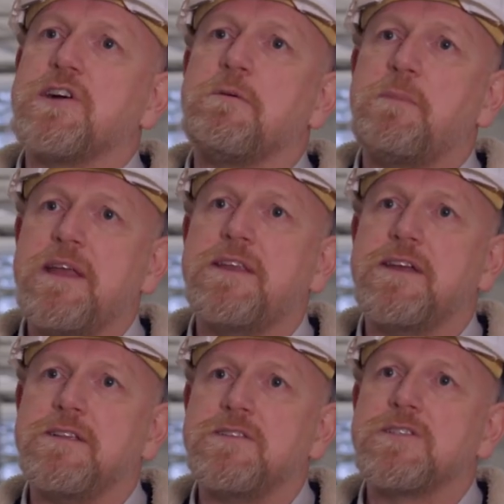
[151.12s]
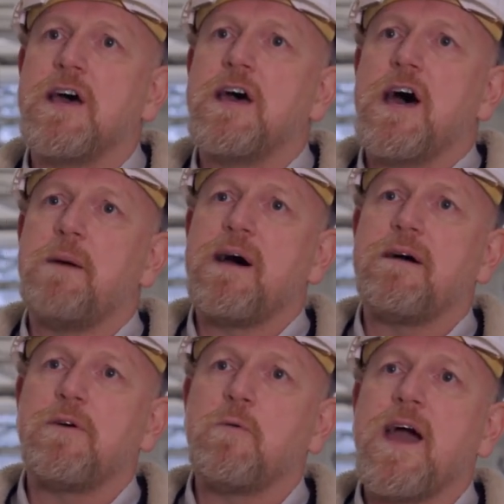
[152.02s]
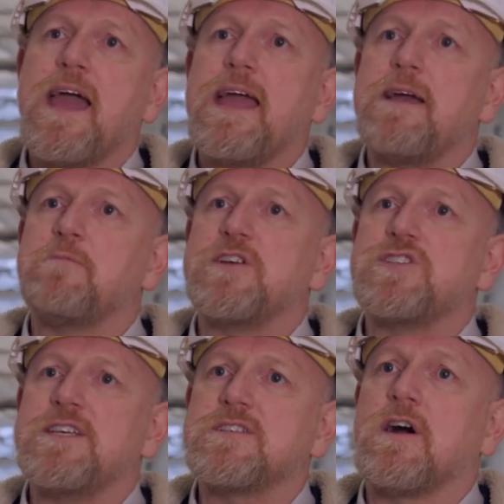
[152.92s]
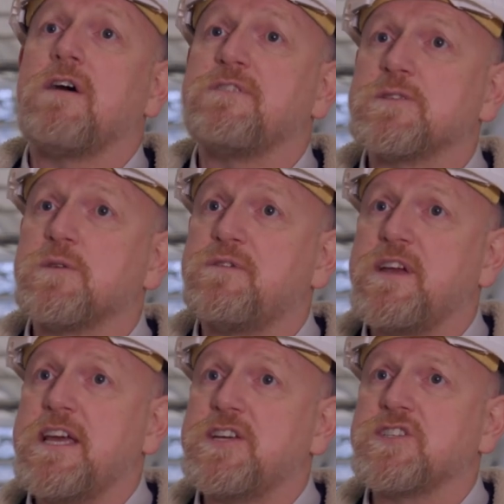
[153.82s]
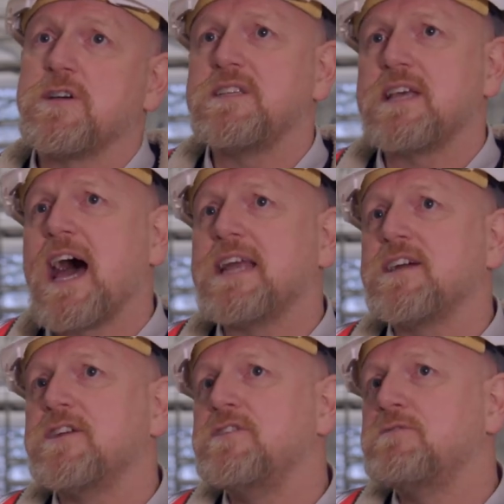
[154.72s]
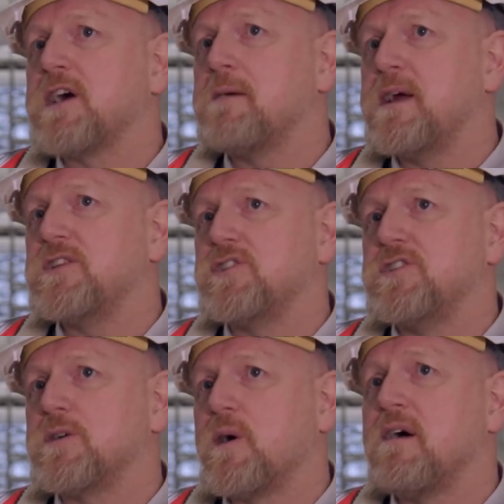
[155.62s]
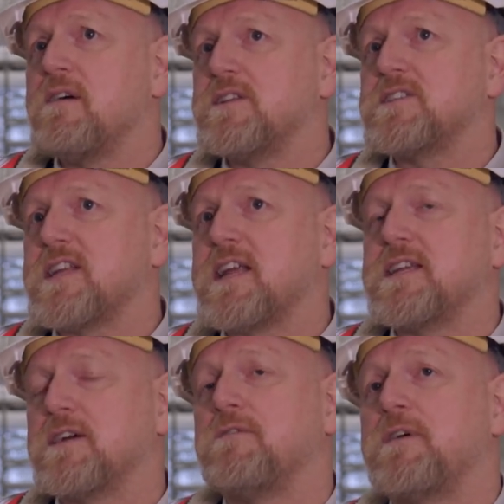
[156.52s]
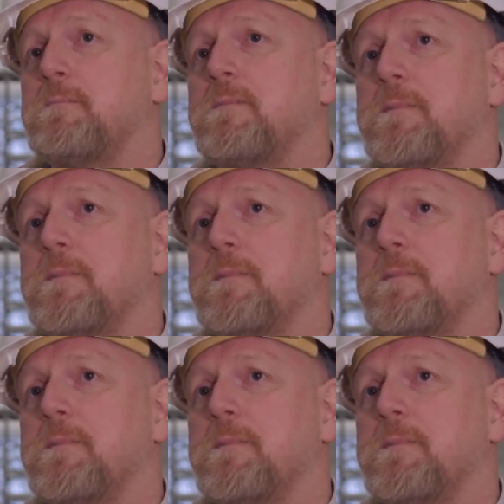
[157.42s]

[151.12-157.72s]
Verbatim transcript: our opinions about the way in which these carvings were finished. So it's adding a new dimension to our understanding of him.